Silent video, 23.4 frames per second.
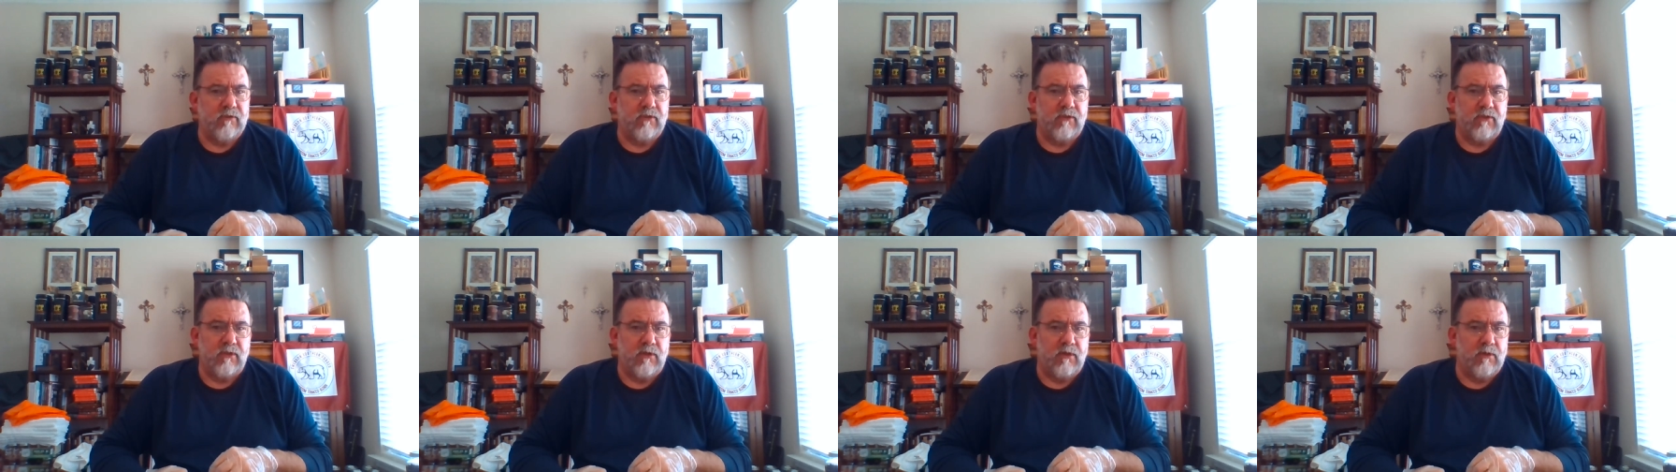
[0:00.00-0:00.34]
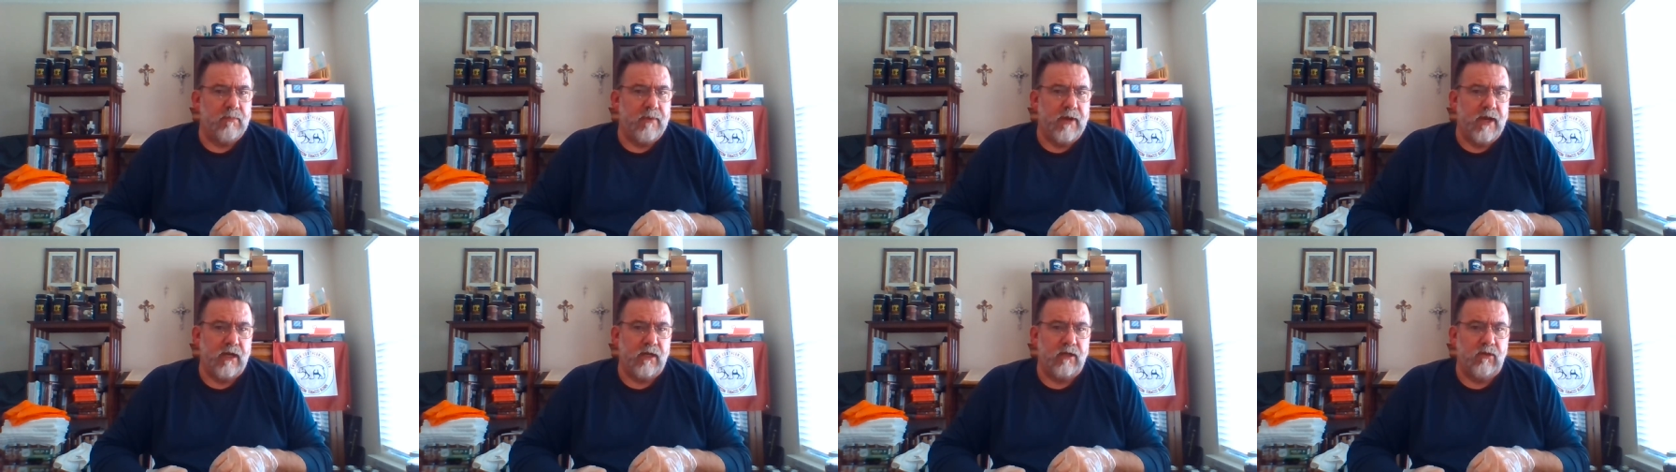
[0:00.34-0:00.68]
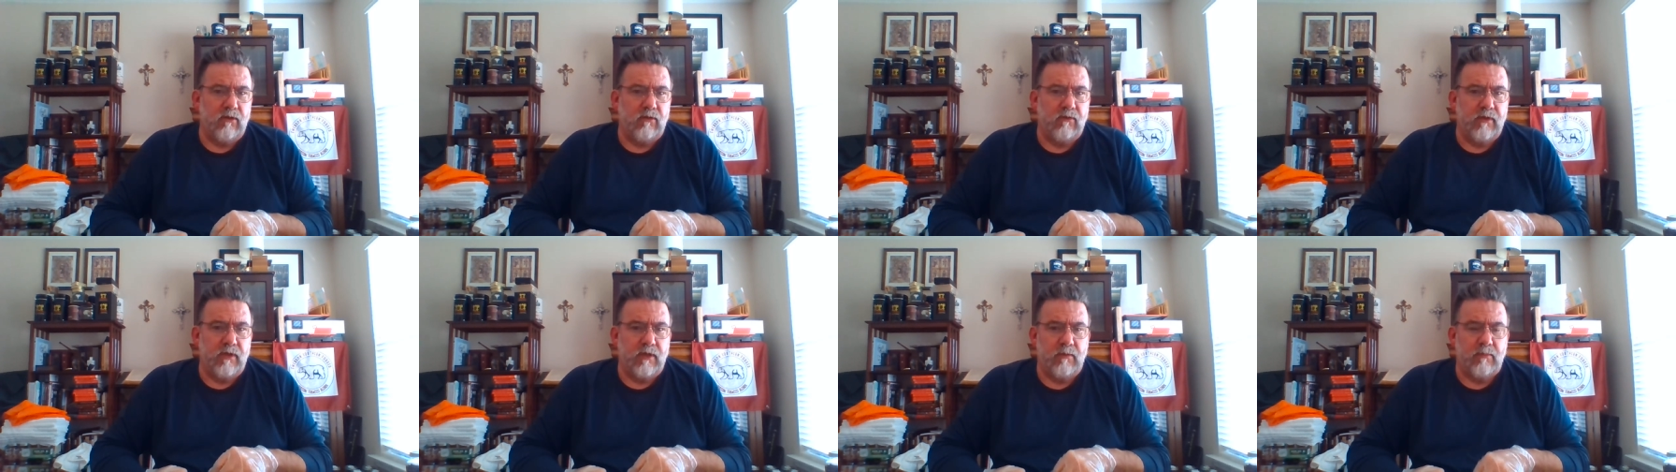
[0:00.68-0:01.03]
the
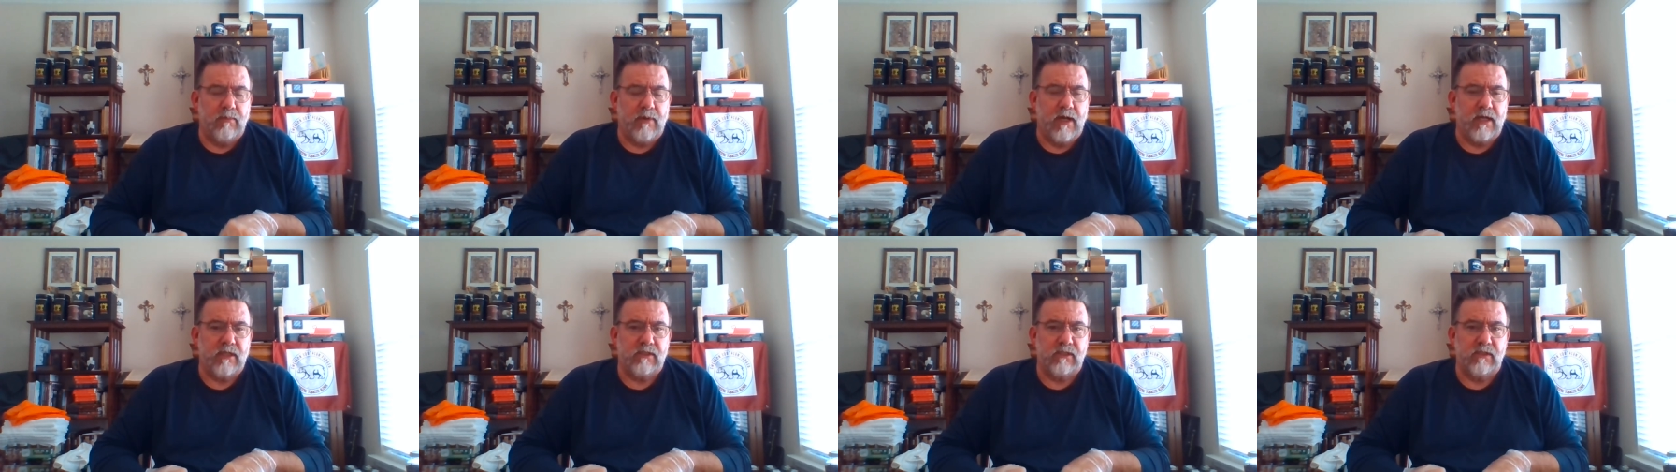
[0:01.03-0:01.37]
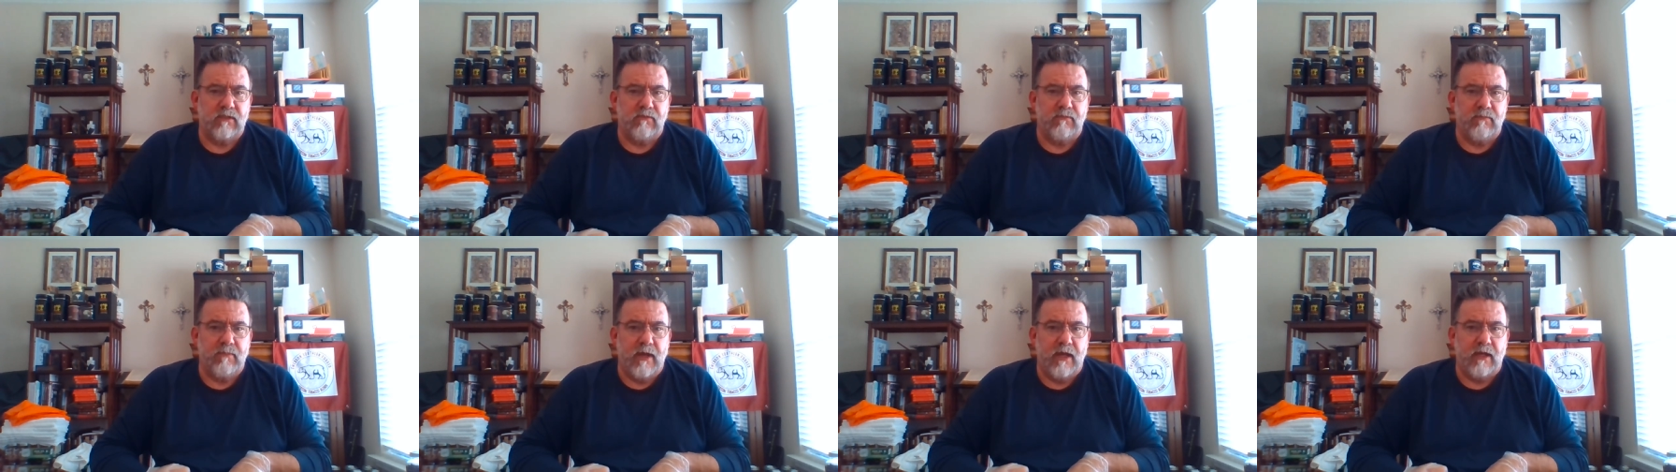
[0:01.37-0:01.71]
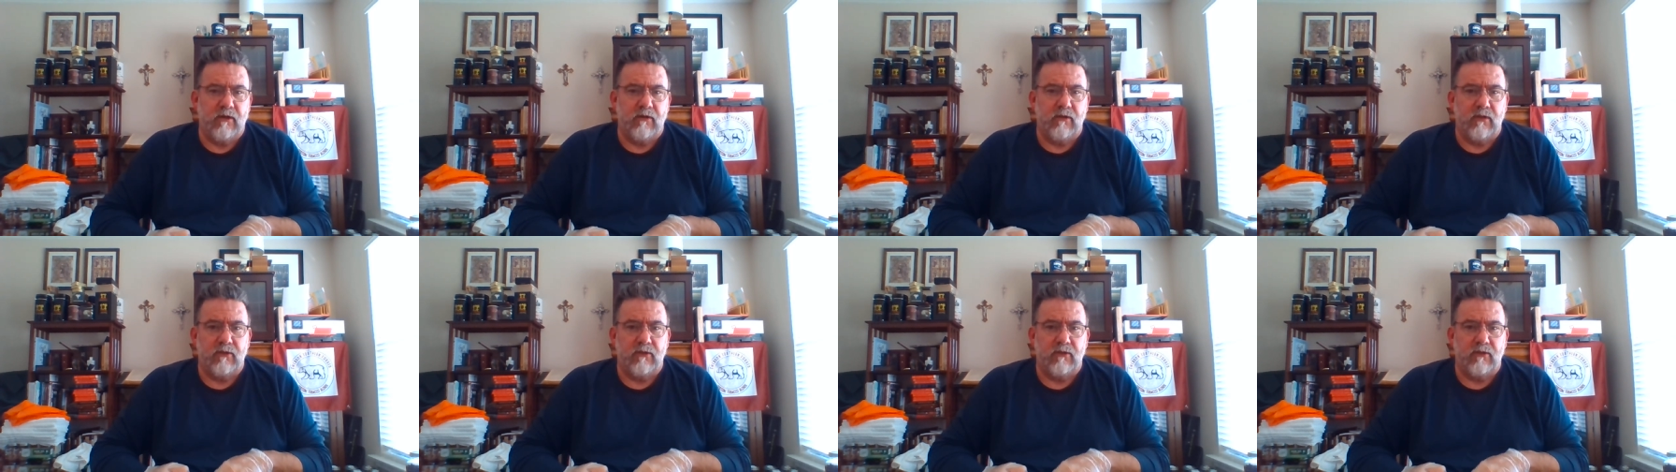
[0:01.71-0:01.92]
tobacco in a positive manner,